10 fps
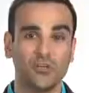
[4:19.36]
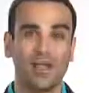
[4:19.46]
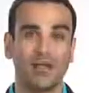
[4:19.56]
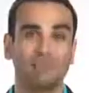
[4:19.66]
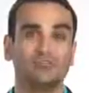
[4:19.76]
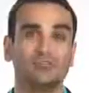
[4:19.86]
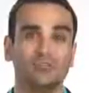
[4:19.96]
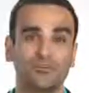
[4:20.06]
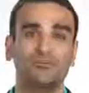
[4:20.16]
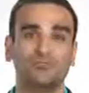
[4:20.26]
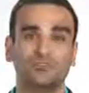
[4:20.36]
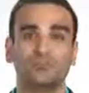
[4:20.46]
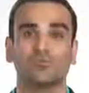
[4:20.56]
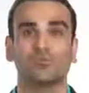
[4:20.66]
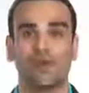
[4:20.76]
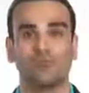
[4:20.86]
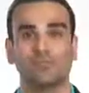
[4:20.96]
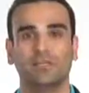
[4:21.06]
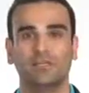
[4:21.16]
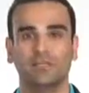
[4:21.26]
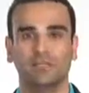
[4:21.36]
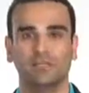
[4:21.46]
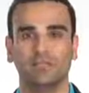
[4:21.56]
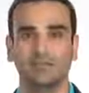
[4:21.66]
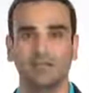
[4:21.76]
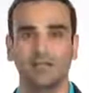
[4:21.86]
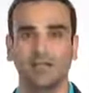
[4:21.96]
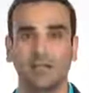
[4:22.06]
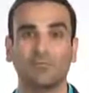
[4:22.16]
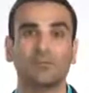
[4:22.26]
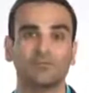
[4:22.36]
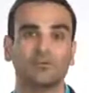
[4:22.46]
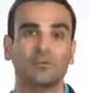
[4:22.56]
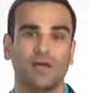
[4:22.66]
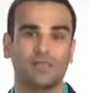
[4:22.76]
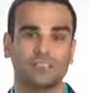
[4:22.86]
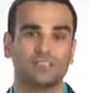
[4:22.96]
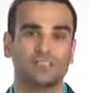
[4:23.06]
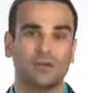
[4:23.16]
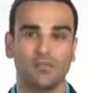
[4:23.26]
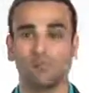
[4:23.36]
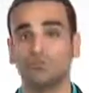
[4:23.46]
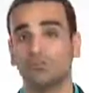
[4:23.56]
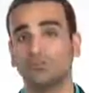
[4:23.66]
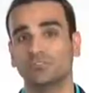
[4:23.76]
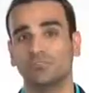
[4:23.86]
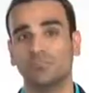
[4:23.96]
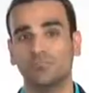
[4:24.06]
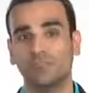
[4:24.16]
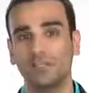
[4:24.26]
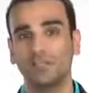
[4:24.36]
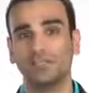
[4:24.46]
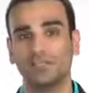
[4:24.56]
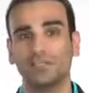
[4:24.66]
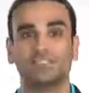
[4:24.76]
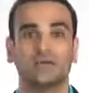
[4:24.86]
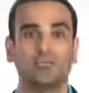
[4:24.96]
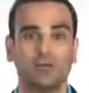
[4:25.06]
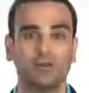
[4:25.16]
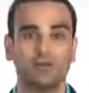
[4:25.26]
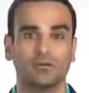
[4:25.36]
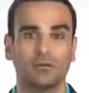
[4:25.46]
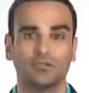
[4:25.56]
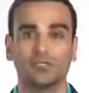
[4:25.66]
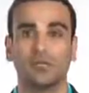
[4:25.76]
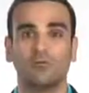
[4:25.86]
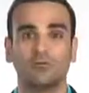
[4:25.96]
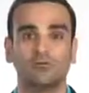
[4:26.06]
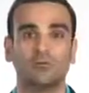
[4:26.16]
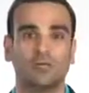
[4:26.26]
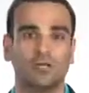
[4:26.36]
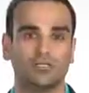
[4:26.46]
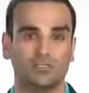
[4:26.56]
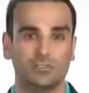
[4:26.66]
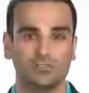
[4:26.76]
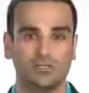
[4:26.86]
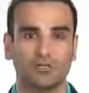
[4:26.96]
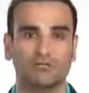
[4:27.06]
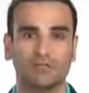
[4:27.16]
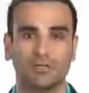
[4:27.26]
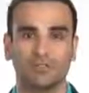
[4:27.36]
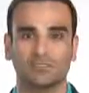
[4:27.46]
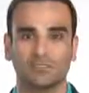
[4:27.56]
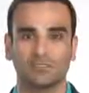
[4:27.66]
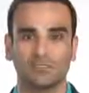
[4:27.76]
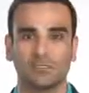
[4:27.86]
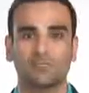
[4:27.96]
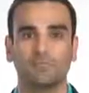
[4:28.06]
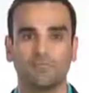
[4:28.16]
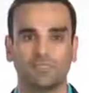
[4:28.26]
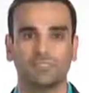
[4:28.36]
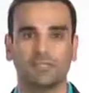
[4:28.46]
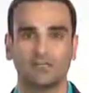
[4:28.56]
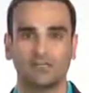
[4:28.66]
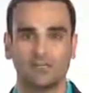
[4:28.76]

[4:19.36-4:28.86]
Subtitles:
your app to your users right when they need it. I'm going to show you how this is done through the use of movie, place, and product cards, which you launch as a result of your Bing search. Let's take a